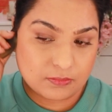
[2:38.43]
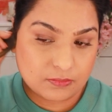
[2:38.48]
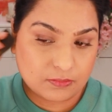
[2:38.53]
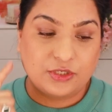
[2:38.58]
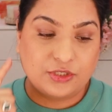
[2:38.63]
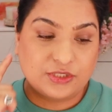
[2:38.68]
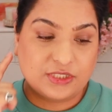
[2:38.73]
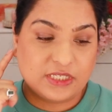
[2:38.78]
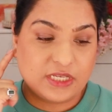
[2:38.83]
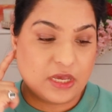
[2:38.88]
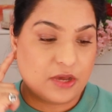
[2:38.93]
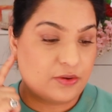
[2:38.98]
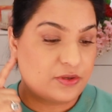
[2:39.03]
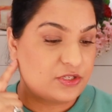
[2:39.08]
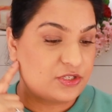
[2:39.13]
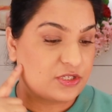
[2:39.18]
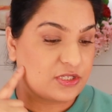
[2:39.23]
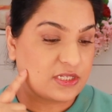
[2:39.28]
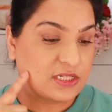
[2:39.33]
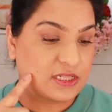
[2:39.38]
You see how it
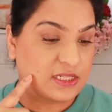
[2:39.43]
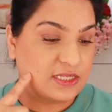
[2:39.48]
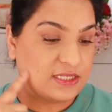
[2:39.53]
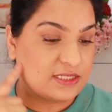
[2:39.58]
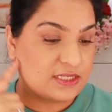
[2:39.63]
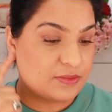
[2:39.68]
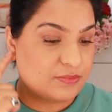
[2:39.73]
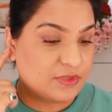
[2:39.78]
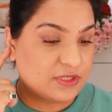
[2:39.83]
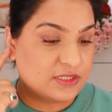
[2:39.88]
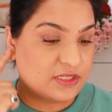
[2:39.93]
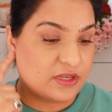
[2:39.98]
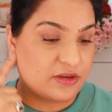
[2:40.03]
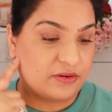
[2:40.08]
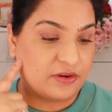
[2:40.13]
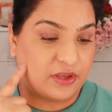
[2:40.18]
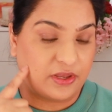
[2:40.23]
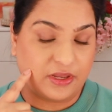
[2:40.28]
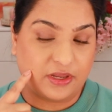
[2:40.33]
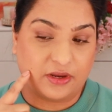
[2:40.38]
just cleans up this
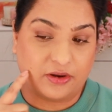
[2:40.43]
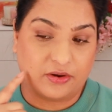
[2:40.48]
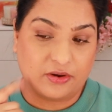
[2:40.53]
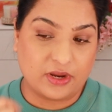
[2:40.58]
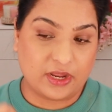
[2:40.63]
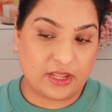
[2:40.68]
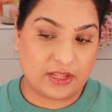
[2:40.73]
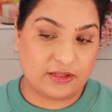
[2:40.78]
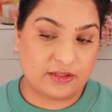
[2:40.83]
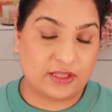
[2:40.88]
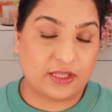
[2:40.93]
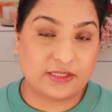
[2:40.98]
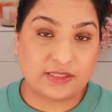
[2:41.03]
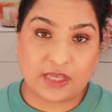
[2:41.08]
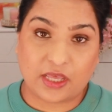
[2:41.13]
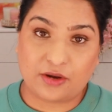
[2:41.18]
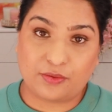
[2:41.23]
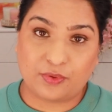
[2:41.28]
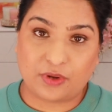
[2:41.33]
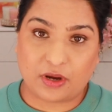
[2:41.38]
area here, and that's
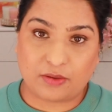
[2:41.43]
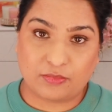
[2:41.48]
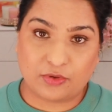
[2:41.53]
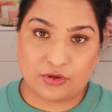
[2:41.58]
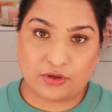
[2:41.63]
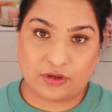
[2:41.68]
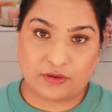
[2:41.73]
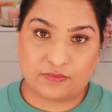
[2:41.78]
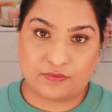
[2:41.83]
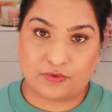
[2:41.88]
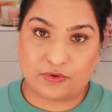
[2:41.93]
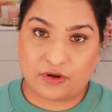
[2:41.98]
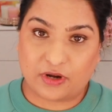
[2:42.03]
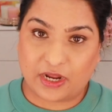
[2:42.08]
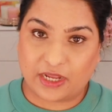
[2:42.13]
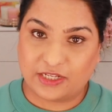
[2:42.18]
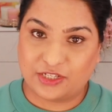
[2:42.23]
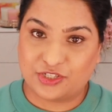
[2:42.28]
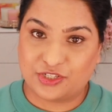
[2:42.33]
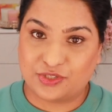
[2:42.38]
kind of what I'm looking for.
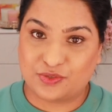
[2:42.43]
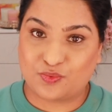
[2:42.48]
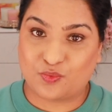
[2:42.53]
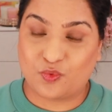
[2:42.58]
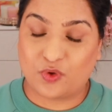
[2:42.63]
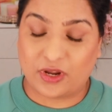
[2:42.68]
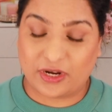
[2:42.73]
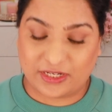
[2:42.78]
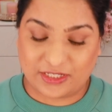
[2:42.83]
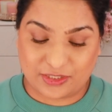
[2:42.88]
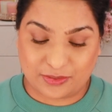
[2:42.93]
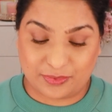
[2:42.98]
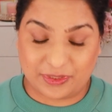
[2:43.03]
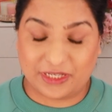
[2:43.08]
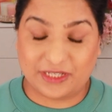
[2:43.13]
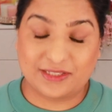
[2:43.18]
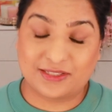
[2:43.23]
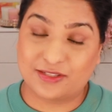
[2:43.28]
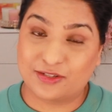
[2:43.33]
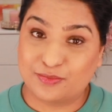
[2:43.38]
I just want it to be
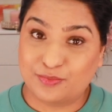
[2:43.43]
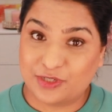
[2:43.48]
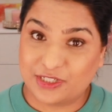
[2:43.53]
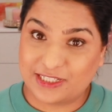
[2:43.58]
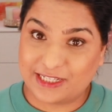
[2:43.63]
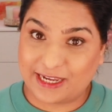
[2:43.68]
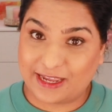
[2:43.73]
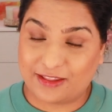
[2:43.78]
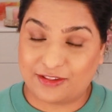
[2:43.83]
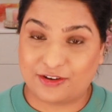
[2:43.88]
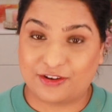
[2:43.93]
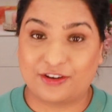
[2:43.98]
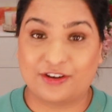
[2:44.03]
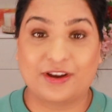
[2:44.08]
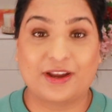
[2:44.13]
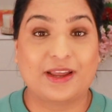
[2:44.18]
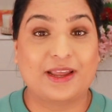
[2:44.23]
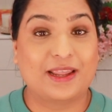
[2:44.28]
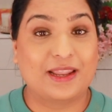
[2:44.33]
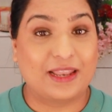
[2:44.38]
still put together.
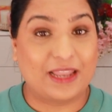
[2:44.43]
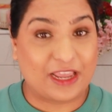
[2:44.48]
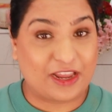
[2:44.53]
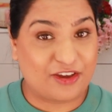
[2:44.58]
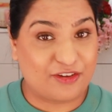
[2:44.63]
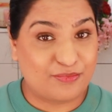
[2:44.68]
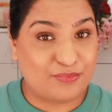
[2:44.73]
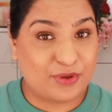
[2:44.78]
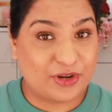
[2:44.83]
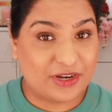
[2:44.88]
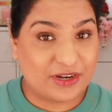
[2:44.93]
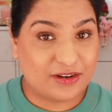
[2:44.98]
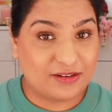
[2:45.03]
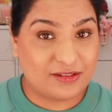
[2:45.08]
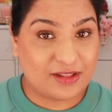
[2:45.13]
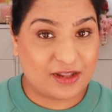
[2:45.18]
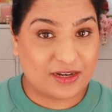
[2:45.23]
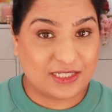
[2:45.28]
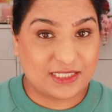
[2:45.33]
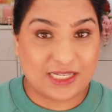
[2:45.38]
Like, I've put in a
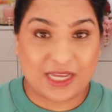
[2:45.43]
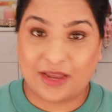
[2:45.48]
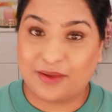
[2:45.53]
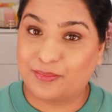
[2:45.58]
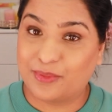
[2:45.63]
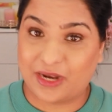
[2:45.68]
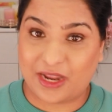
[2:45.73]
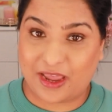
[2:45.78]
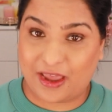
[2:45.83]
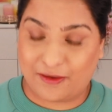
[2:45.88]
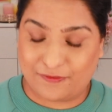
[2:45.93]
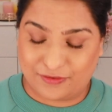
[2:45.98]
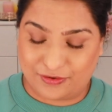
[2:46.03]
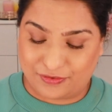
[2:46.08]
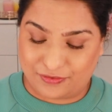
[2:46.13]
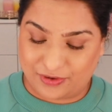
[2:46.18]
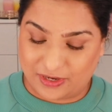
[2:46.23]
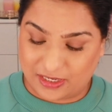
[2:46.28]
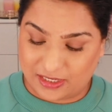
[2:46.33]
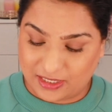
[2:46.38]
lot of time, but I haven't
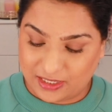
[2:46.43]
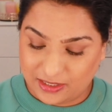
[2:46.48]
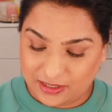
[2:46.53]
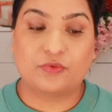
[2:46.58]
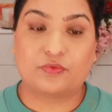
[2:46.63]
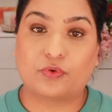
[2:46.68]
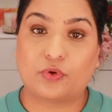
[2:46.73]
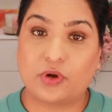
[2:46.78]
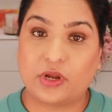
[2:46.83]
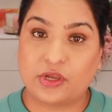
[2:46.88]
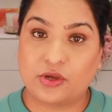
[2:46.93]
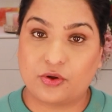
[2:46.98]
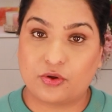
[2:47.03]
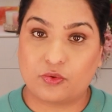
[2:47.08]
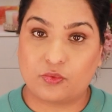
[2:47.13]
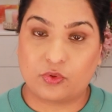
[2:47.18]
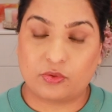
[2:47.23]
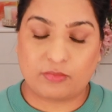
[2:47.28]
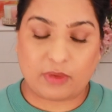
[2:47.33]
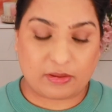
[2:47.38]
really. Before I go in
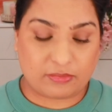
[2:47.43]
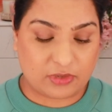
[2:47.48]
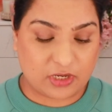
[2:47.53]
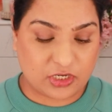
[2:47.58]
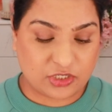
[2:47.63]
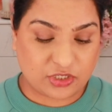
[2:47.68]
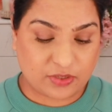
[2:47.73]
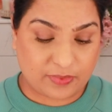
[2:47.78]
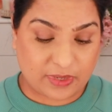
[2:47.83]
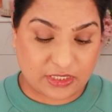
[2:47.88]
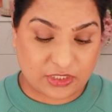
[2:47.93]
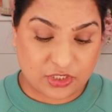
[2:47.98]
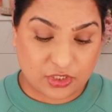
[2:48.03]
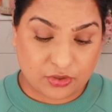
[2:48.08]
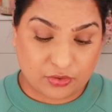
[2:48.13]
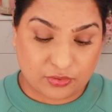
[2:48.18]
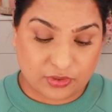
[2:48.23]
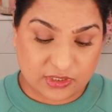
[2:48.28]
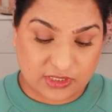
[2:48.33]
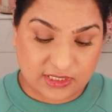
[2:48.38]
with my blush, I'm actually
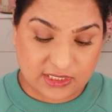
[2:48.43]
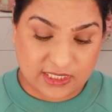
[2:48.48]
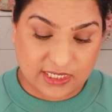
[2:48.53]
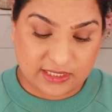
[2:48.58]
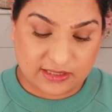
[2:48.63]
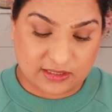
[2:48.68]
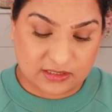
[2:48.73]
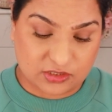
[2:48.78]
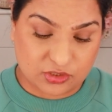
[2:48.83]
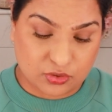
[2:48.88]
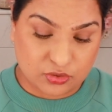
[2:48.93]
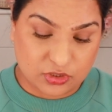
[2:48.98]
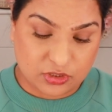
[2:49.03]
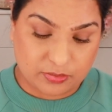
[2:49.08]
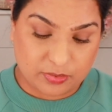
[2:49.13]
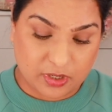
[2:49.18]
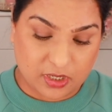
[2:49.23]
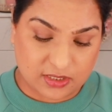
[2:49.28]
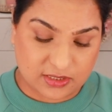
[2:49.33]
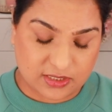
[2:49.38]
going to take this Gold
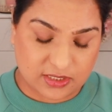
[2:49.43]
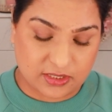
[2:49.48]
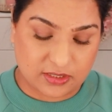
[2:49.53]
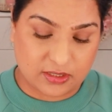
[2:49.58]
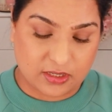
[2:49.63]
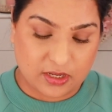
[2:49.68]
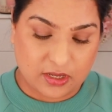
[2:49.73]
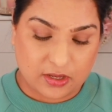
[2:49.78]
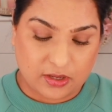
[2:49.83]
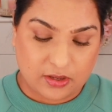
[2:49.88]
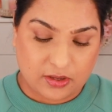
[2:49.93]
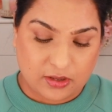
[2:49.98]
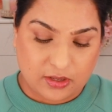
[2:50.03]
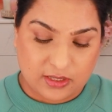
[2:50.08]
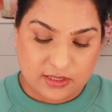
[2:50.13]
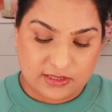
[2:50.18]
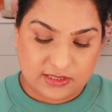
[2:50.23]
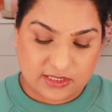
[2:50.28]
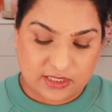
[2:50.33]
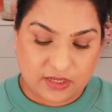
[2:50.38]
Deposit
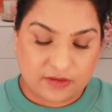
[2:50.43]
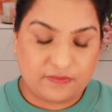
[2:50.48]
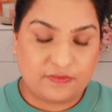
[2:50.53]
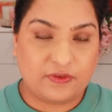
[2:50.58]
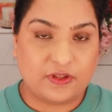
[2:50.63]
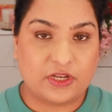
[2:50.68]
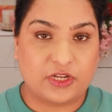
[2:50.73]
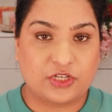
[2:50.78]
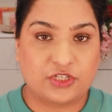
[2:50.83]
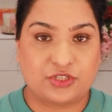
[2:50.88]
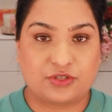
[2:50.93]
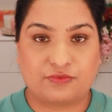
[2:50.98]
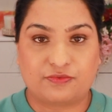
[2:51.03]
Skin Finish